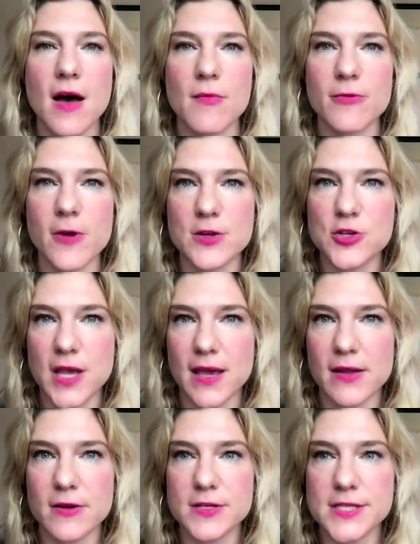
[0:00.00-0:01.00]
um, for
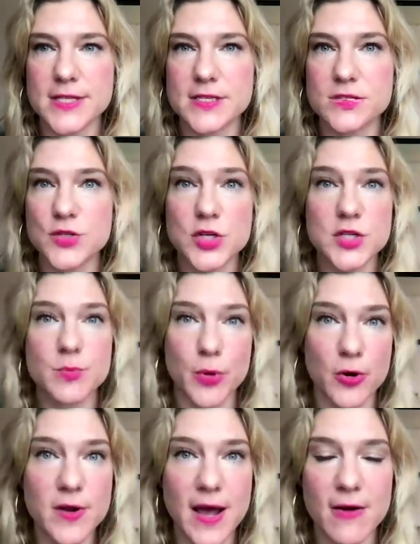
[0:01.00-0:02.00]
educators is
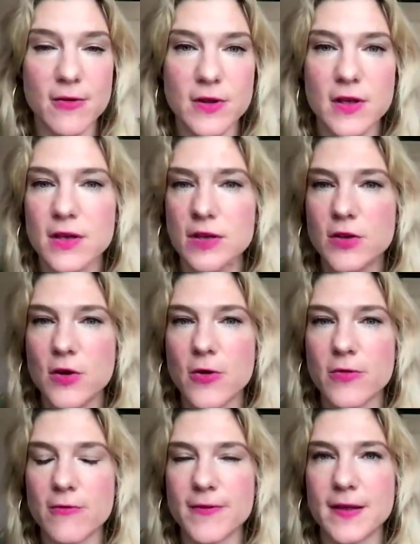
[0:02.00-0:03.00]
just burnout you
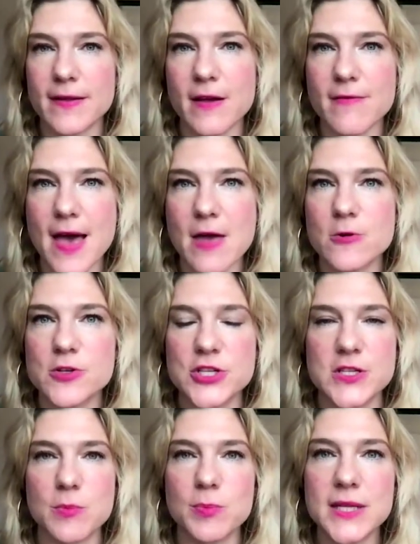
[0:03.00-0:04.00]
know the feeling of
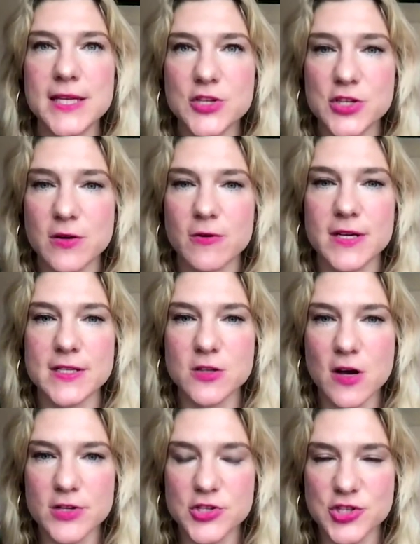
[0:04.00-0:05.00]
energy depletion or
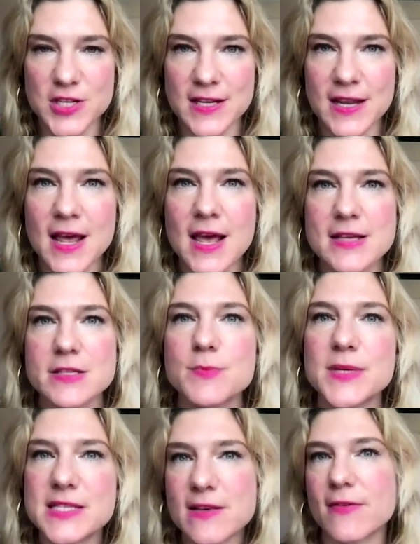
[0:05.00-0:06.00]
exhaustion
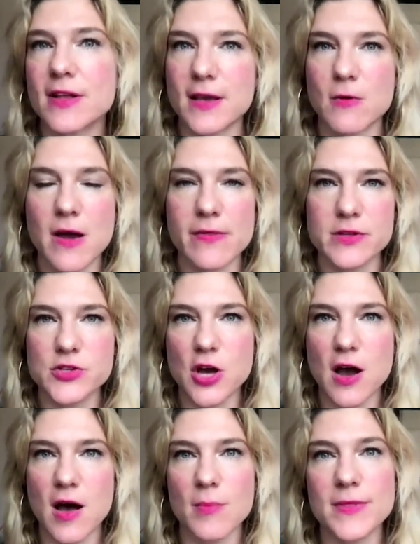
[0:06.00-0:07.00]
specifically around the
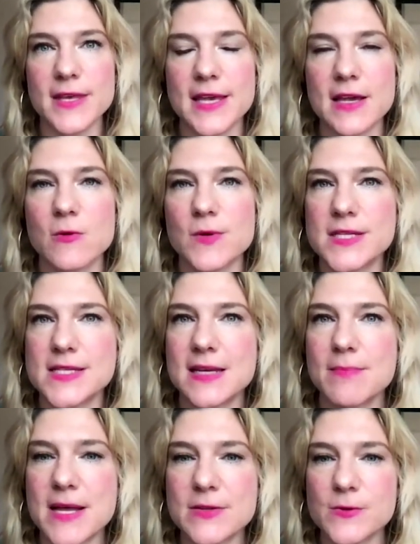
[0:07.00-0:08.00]
job the
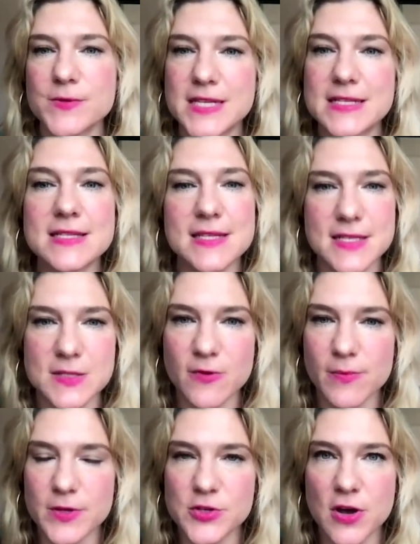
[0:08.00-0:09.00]
increasing mental distance
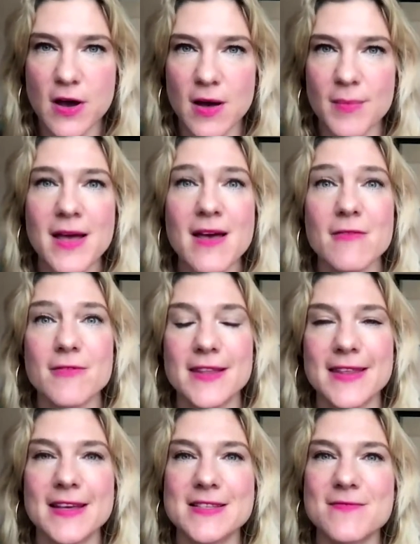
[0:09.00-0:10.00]
from the job
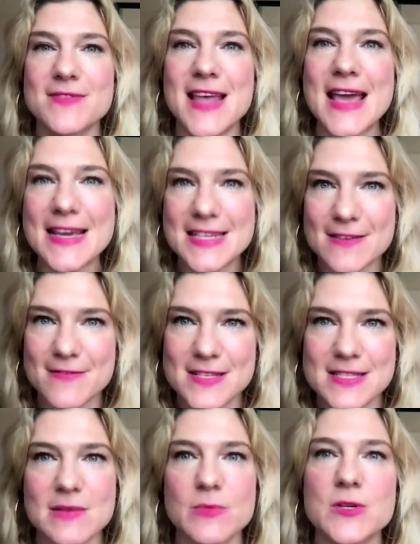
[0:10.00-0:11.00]
feelings of
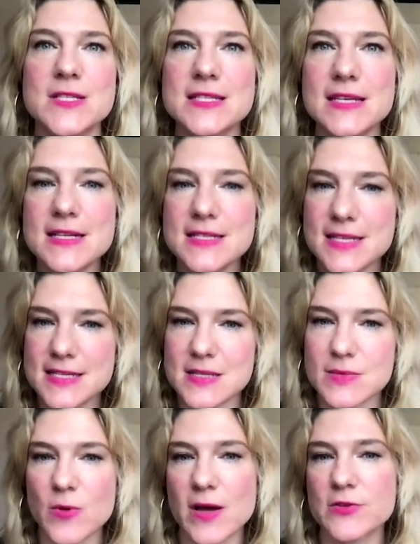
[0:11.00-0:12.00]
negativism or
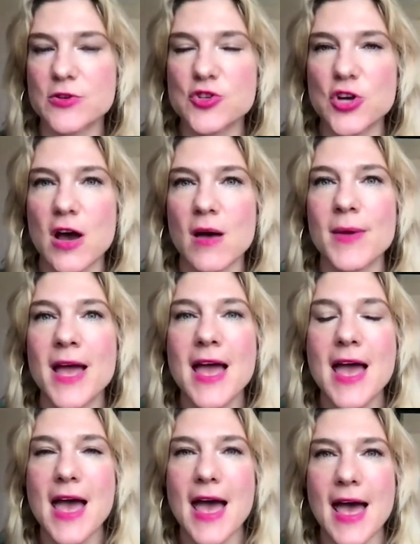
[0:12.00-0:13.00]
cynicism around your job
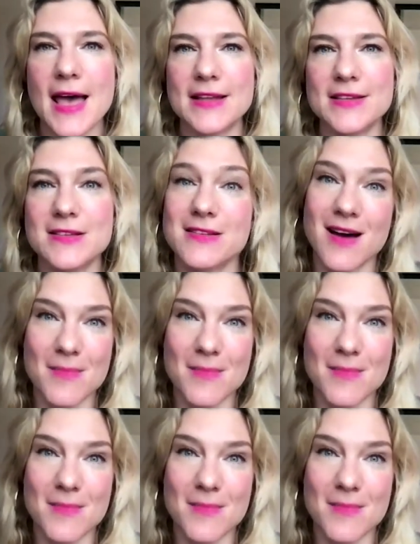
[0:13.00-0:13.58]
and